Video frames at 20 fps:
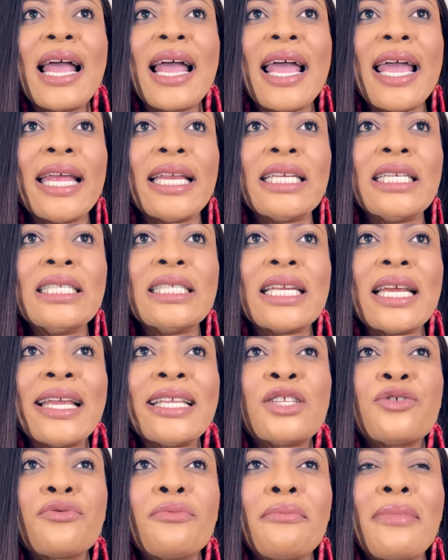And
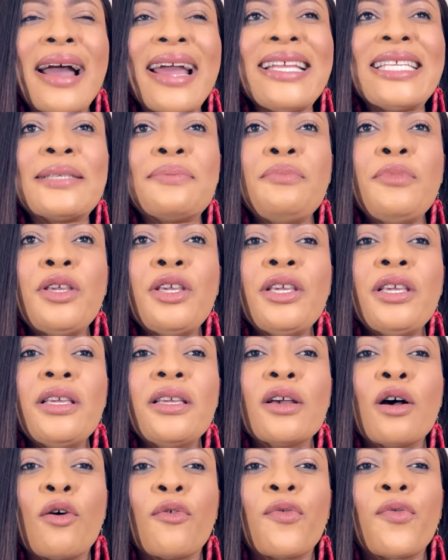it reminds
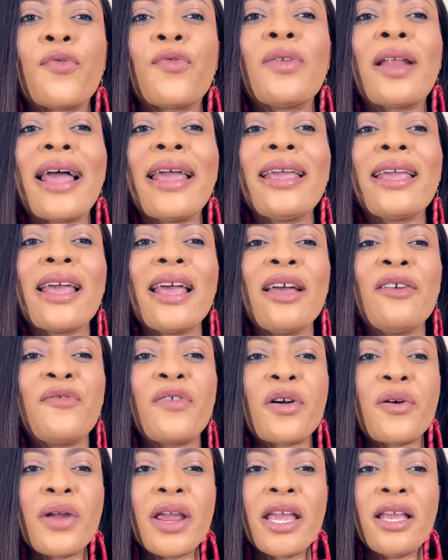me of like a
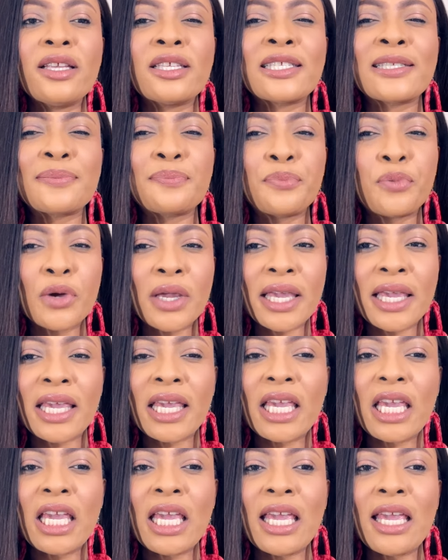very
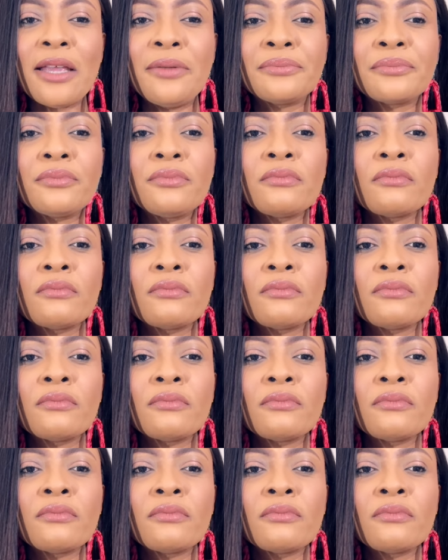spooky.